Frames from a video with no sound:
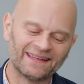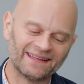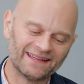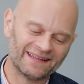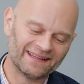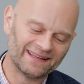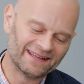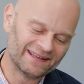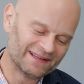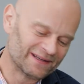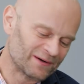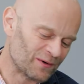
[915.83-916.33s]

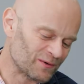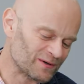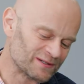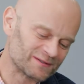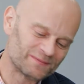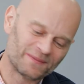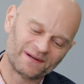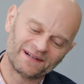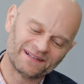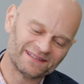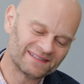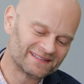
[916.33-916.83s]
it
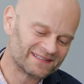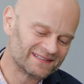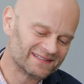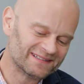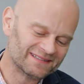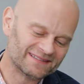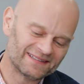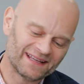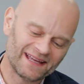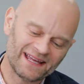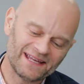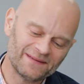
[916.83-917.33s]
corresponds
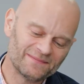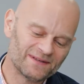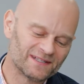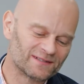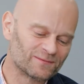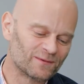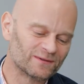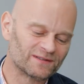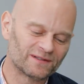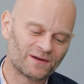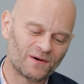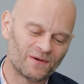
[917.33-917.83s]
to
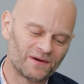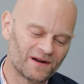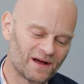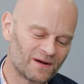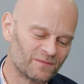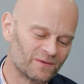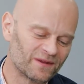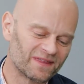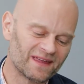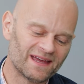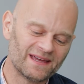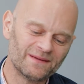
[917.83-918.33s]
Amos. What's going
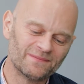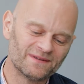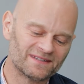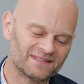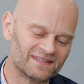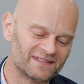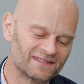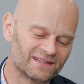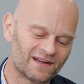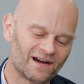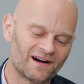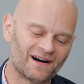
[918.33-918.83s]
on with Amos
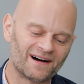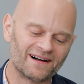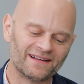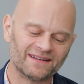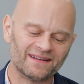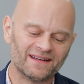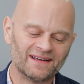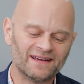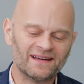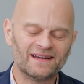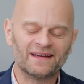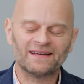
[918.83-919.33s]
is
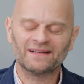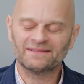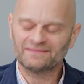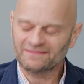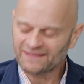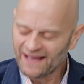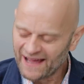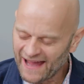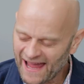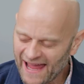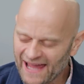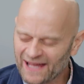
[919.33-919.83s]
God
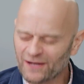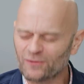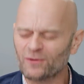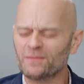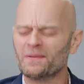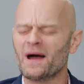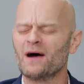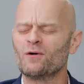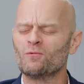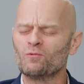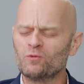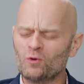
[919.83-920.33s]
angry
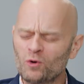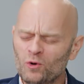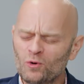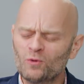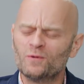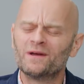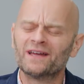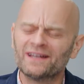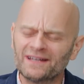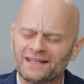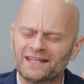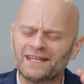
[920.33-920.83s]
about
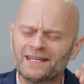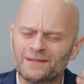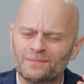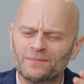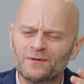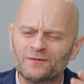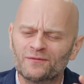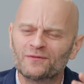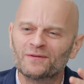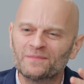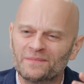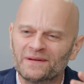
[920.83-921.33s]
who can keep
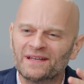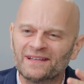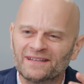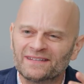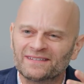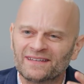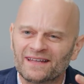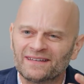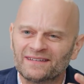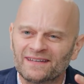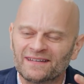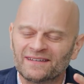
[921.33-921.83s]
you from being
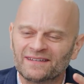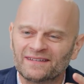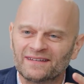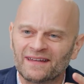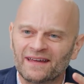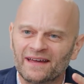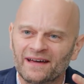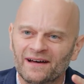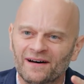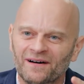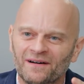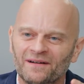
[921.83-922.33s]
sentenced to
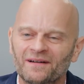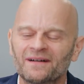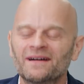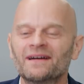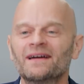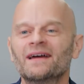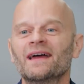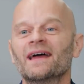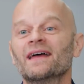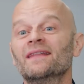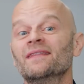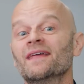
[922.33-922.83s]
hell.
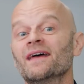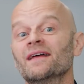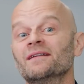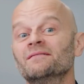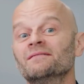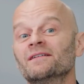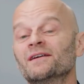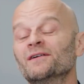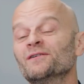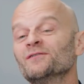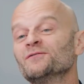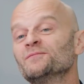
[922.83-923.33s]
And that
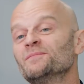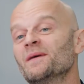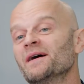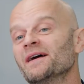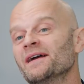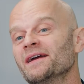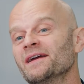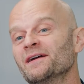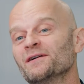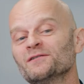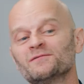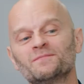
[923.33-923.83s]
here's
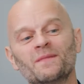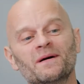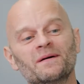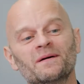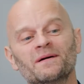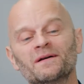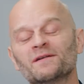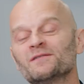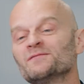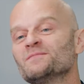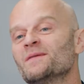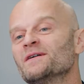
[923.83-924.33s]
my
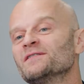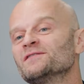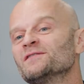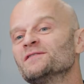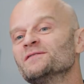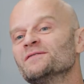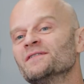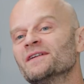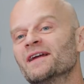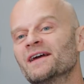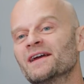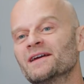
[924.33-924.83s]

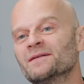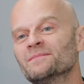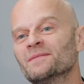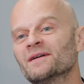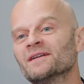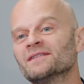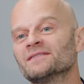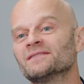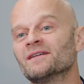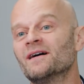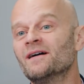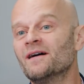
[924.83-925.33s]
servant
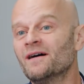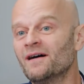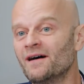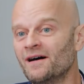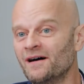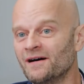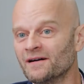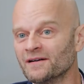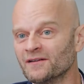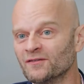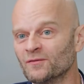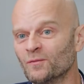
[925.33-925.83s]
Amos
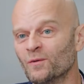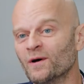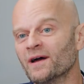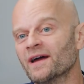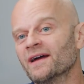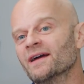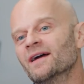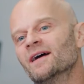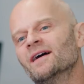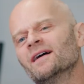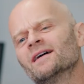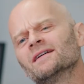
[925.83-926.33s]
on his
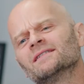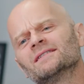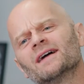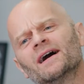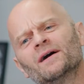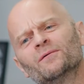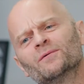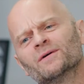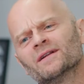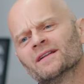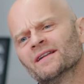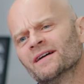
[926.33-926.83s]
way, because
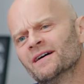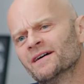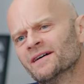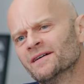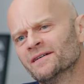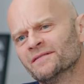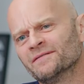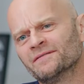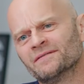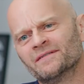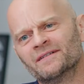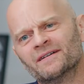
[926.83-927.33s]
I would
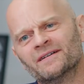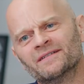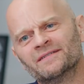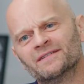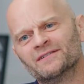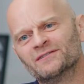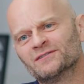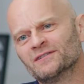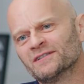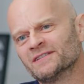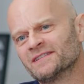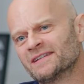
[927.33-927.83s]
love
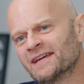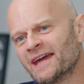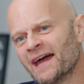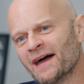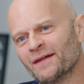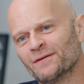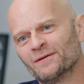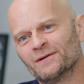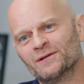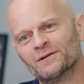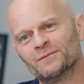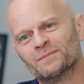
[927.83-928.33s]
to just
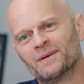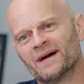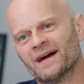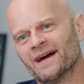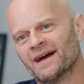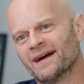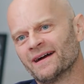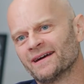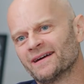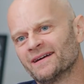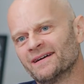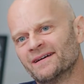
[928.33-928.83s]
gather you
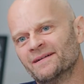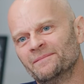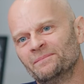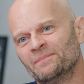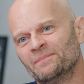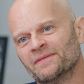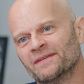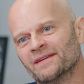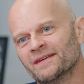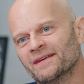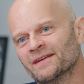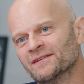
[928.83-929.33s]
back
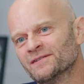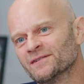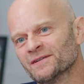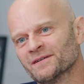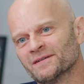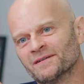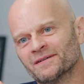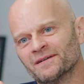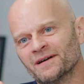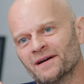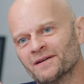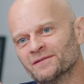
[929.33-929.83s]

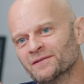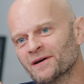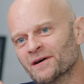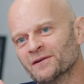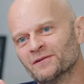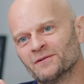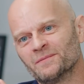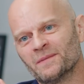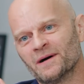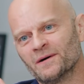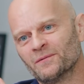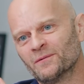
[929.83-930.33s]
into
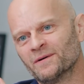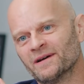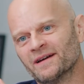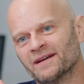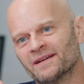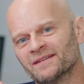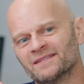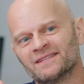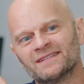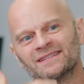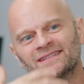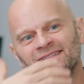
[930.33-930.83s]
under my
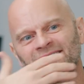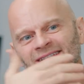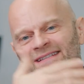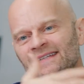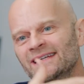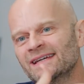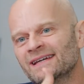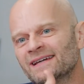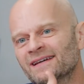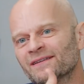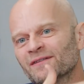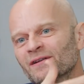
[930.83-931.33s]
wings.
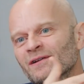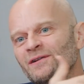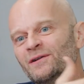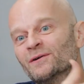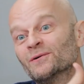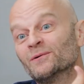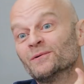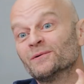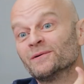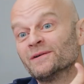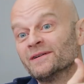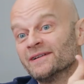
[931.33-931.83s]
Seek the
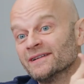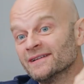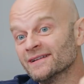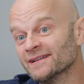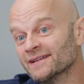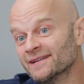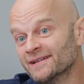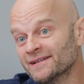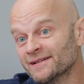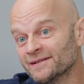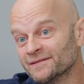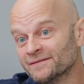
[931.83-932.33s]
Lord and
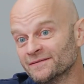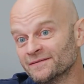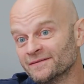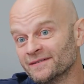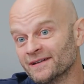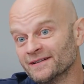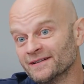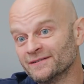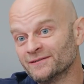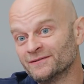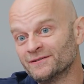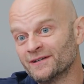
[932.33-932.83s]
live.
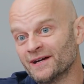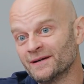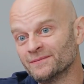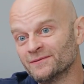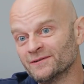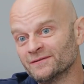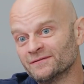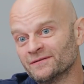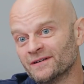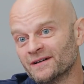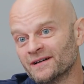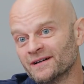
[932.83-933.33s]
That's
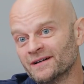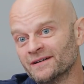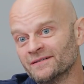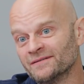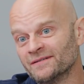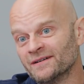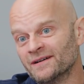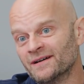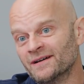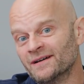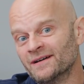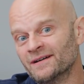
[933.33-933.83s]
chapter 5.
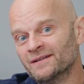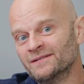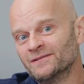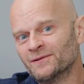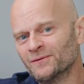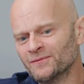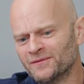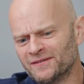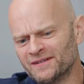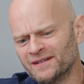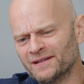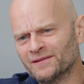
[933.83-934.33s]

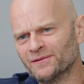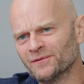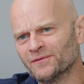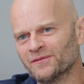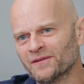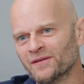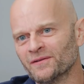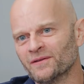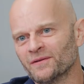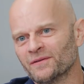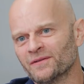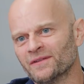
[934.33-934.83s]
Don't seek those
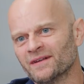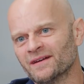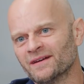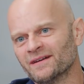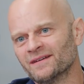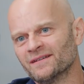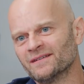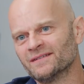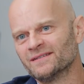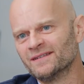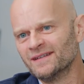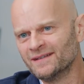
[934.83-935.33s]
other
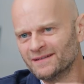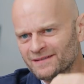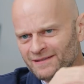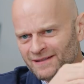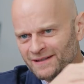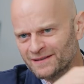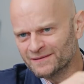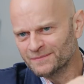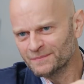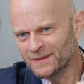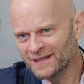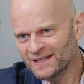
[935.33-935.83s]
things.
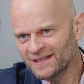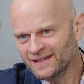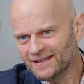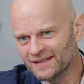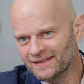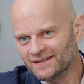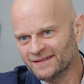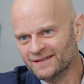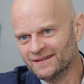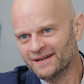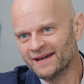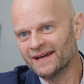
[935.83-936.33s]
Seek
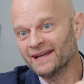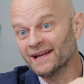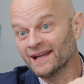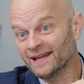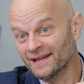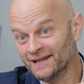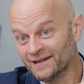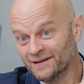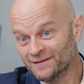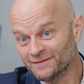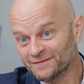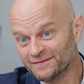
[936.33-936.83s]
me and
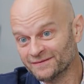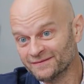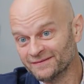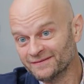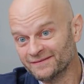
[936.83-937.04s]
live.